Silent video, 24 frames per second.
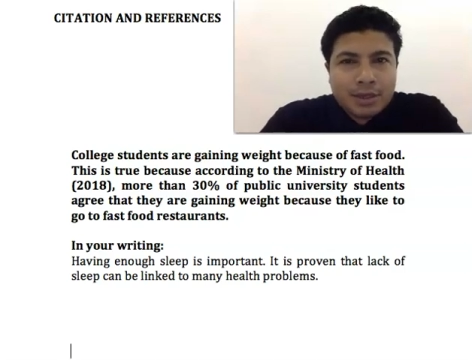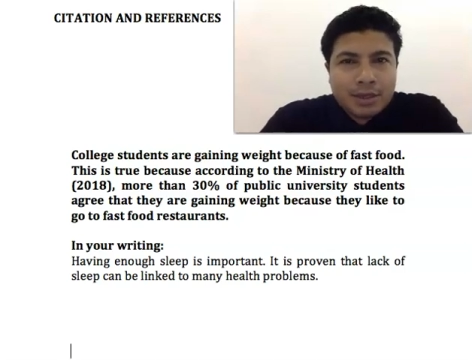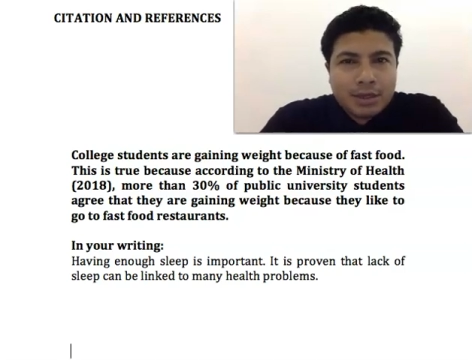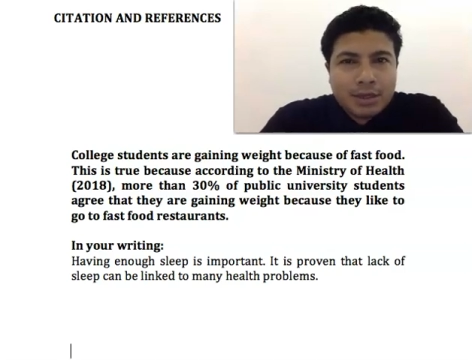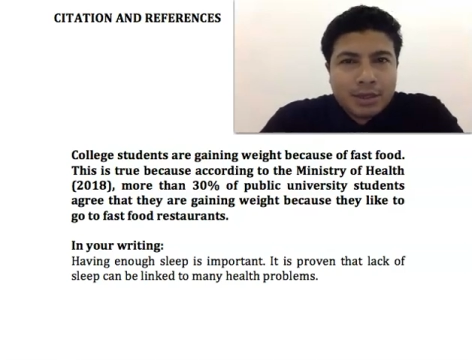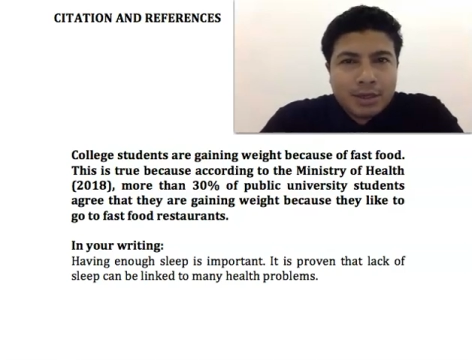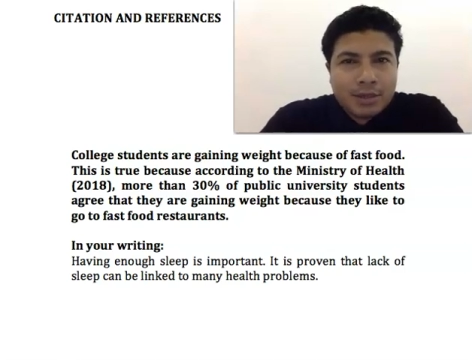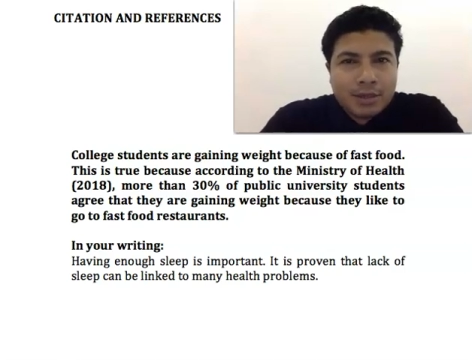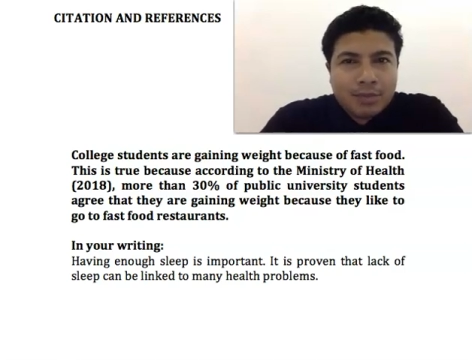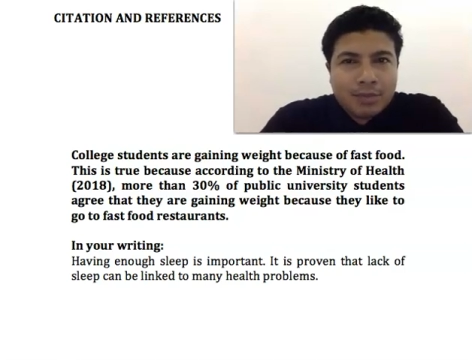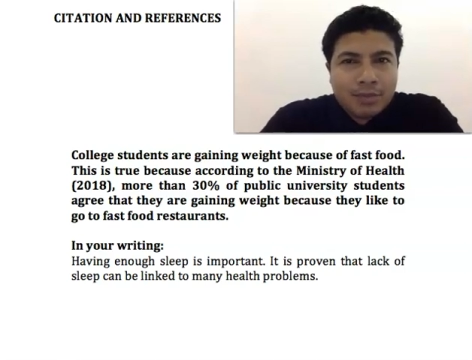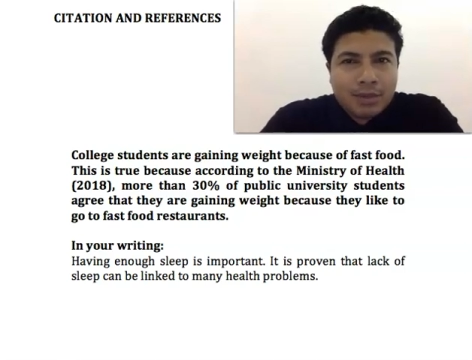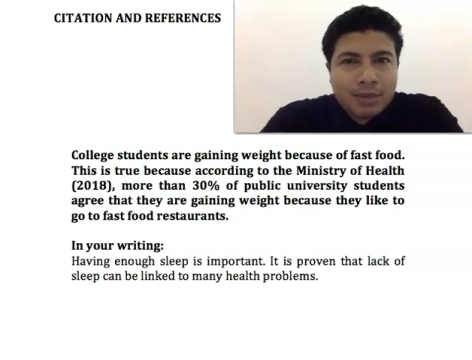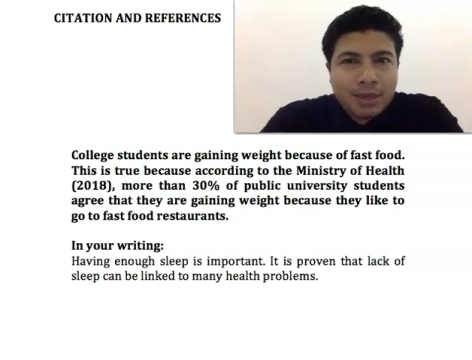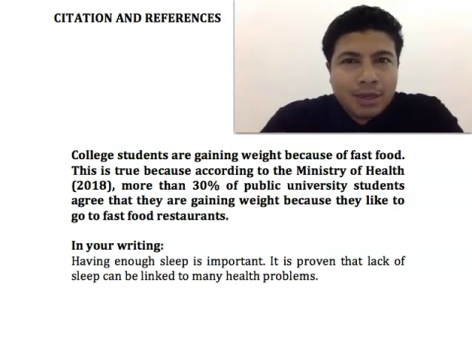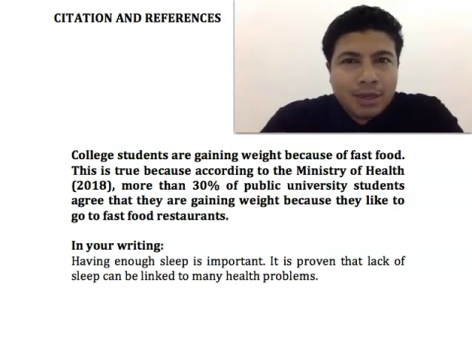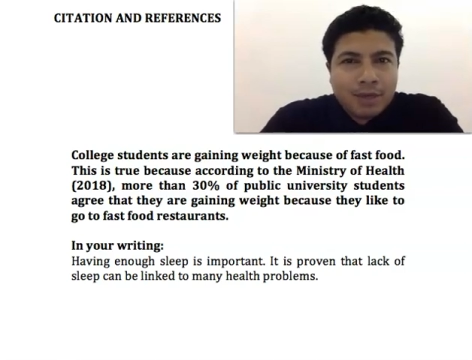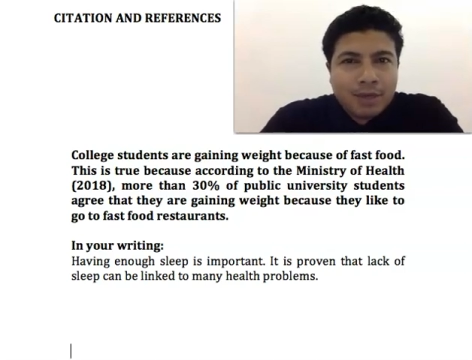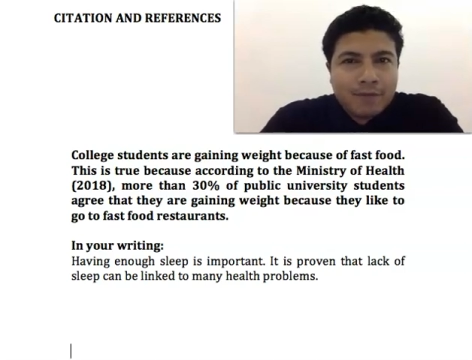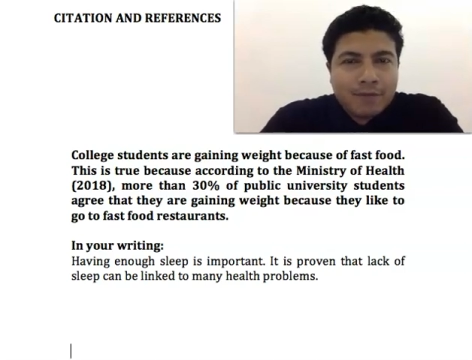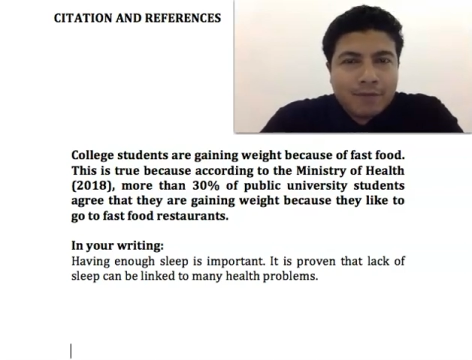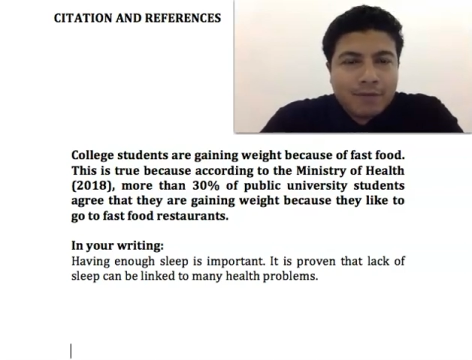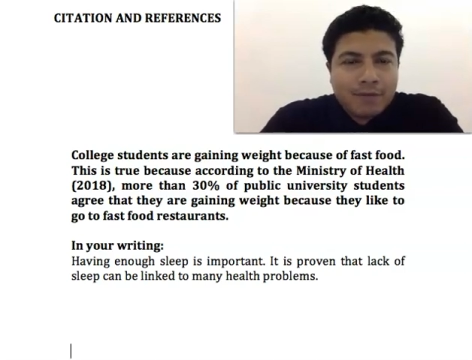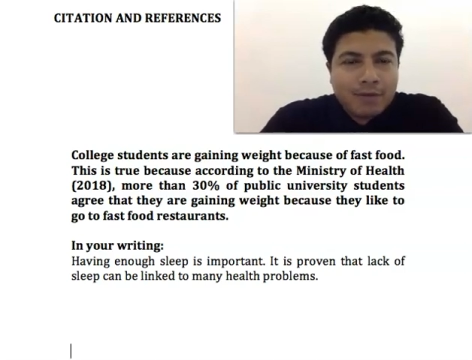
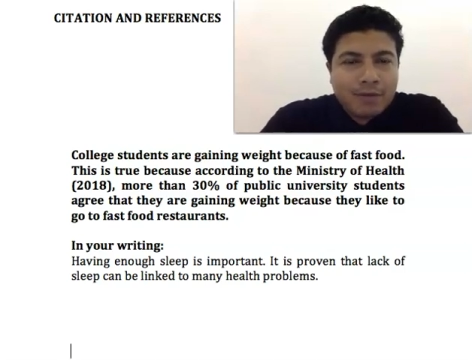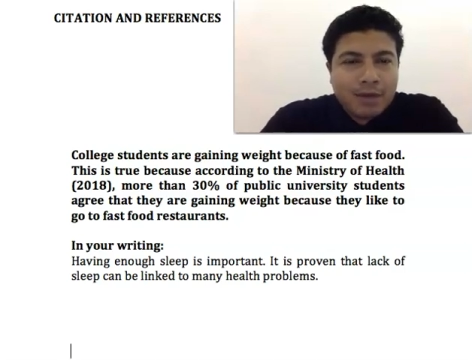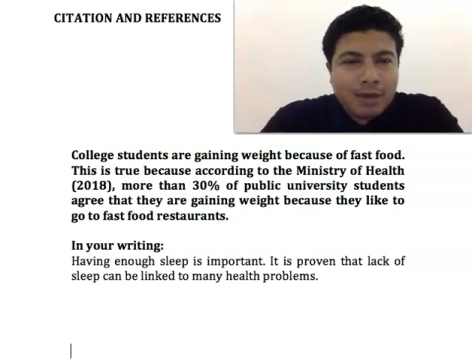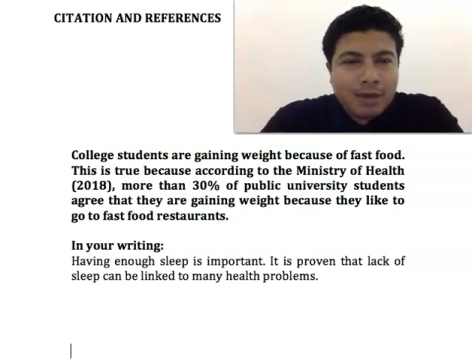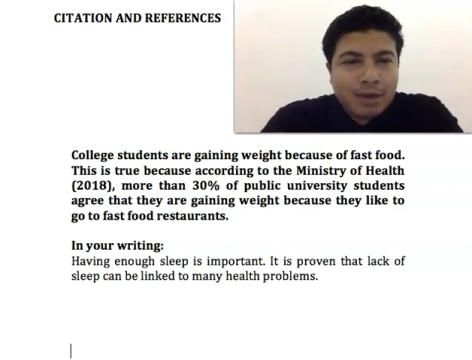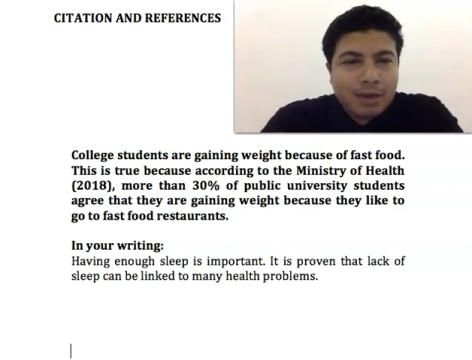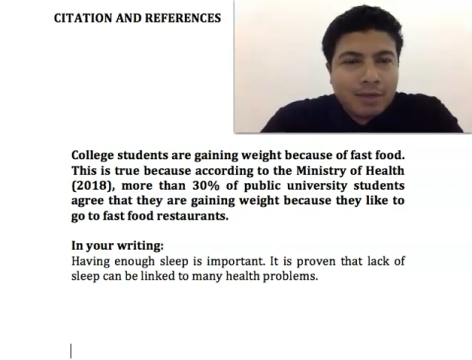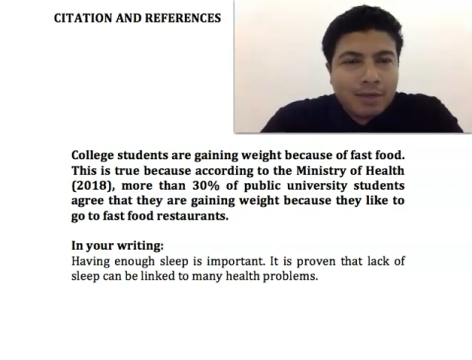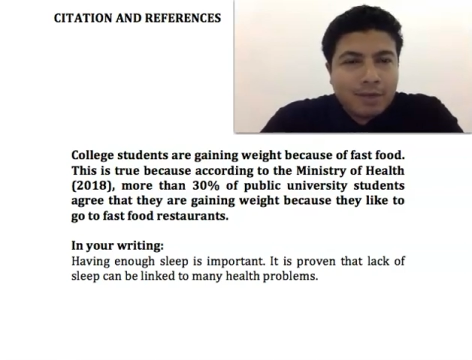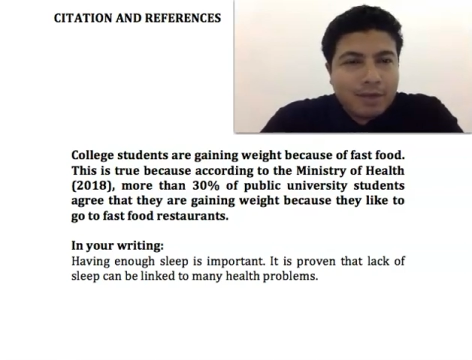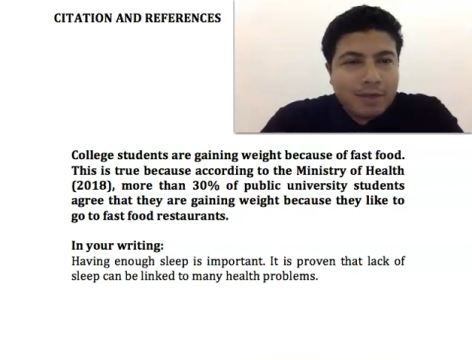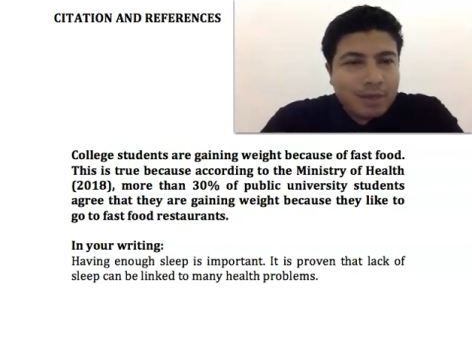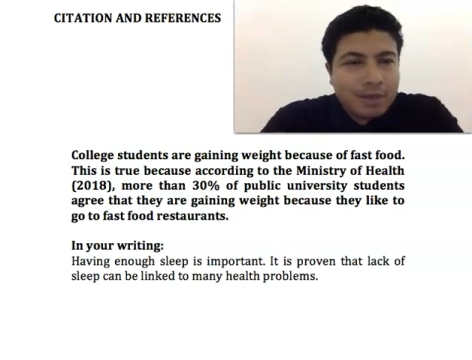I've